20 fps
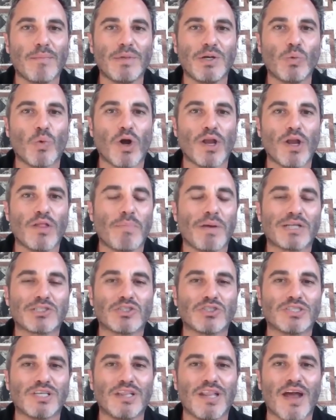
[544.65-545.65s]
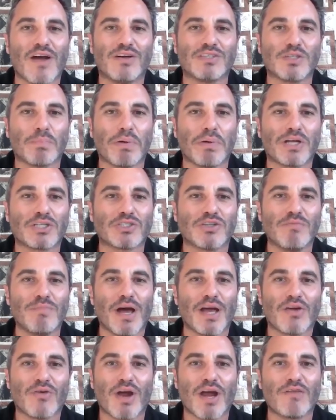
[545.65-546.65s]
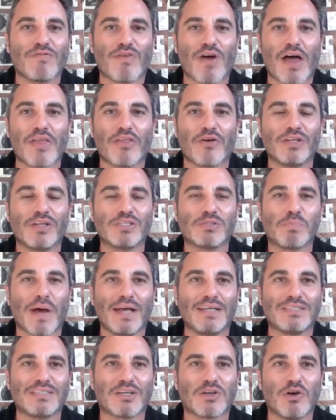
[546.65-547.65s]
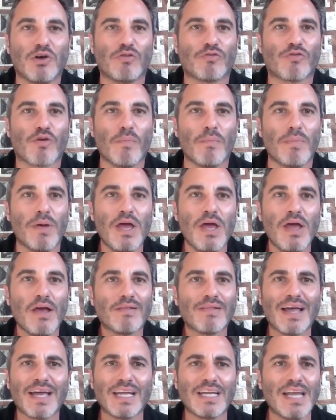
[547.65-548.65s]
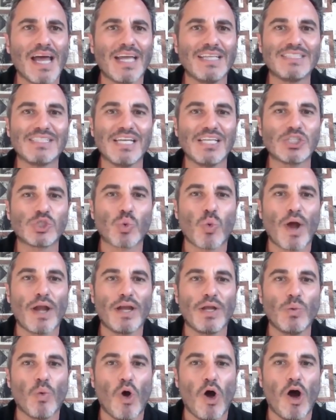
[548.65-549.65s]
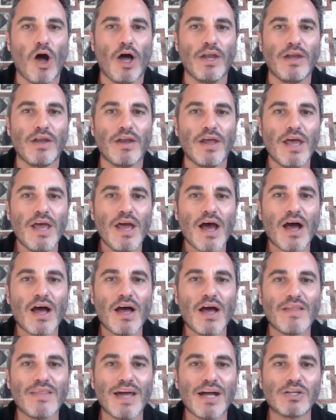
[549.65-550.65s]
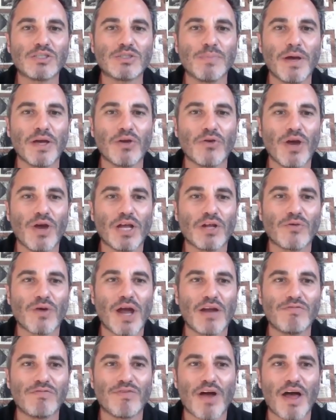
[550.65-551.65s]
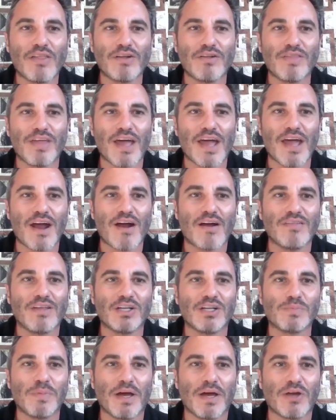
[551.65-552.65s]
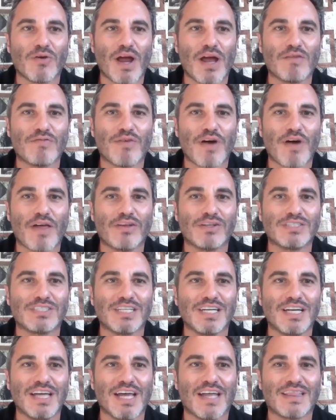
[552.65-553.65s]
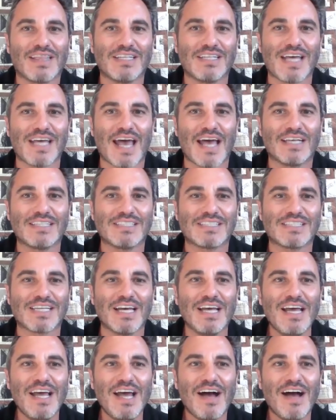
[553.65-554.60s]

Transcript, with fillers: I mean, one of the pictures in there is a picture of my grandfather on his bicycle from like 1921 uh, there's my great grandfather there. There's my grandfather sitting at the desk.